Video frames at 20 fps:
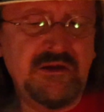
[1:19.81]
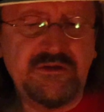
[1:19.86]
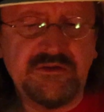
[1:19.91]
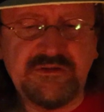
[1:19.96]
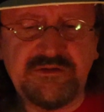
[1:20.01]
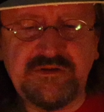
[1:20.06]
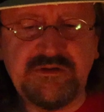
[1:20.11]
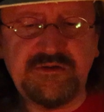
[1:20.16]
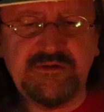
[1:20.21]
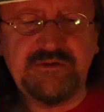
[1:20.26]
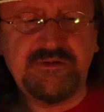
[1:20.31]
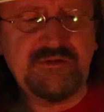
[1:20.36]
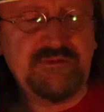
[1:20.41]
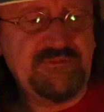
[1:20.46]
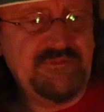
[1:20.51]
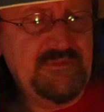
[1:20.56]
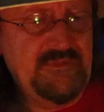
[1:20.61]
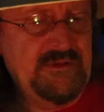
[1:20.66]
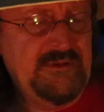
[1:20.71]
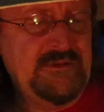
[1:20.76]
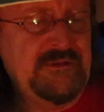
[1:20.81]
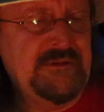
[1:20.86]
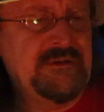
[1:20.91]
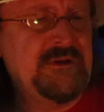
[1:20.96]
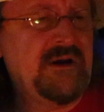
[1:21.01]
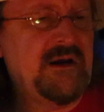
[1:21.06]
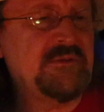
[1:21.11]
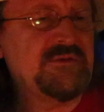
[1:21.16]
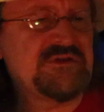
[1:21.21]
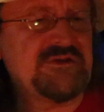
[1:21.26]
So
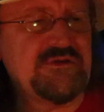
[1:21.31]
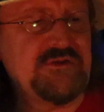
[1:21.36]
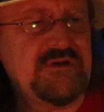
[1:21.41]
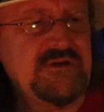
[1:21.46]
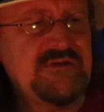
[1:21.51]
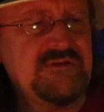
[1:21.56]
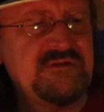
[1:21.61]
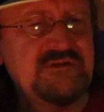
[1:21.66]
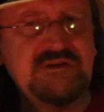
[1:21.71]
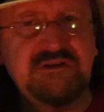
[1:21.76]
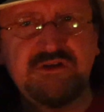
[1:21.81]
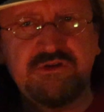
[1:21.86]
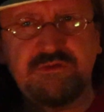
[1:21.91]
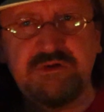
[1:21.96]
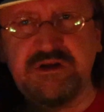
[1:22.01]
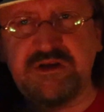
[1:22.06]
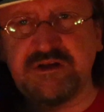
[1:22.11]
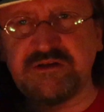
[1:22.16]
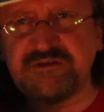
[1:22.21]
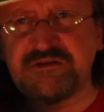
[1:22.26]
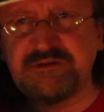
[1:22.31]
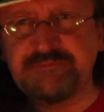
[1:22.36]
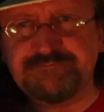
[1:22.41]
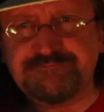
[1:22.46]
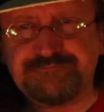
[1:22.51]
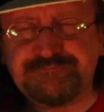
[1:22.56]
I was looking at the ingredients